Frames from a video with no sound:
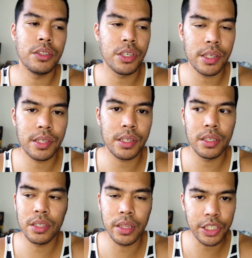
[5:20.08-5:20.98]
just
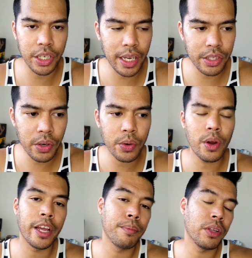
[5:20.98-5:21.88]
to let you guys know,
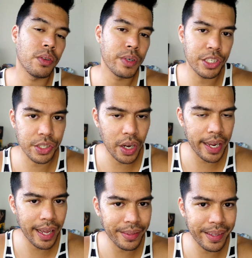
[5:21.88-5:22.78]
I am not the richest
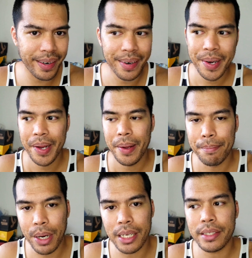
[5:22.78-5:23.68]
guy out there,
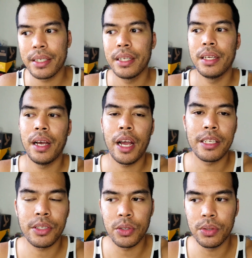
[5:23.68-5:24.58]
but I
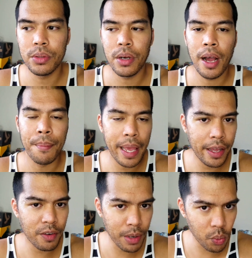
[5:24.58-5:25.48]
still a
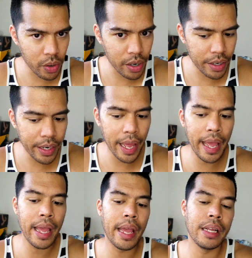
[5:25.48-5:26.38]
man of my word,
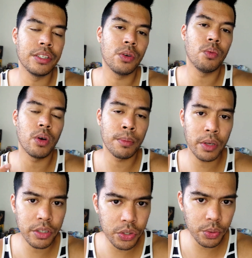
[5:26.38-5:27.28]
and what I'm
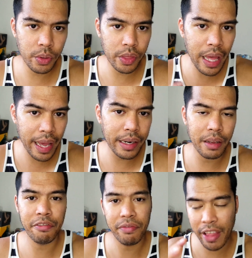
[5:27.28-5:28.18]
going to do with that,
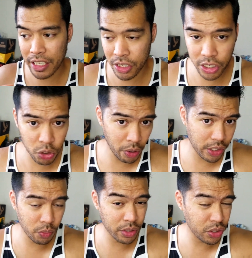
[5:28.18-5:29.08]
if that
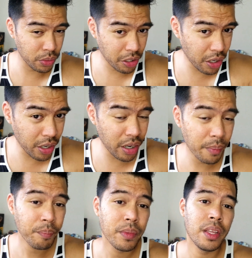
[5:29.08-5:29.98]
situation was to
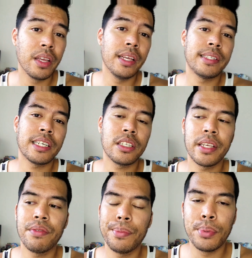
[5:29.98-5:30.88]
occur, is actually
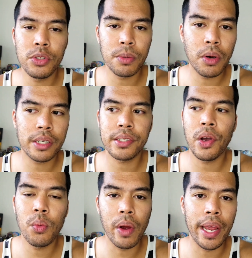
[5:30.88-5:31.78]
give a booster box
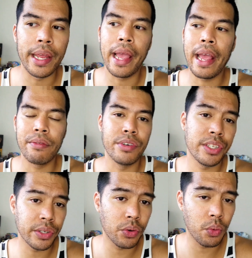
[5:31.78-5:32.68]
away every
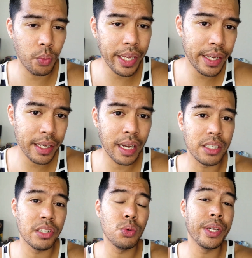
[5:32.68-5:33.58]
single week
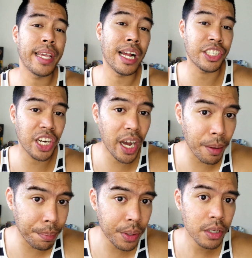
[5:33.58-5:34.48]
until we catch
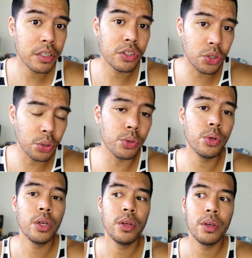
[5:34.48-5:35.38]
up to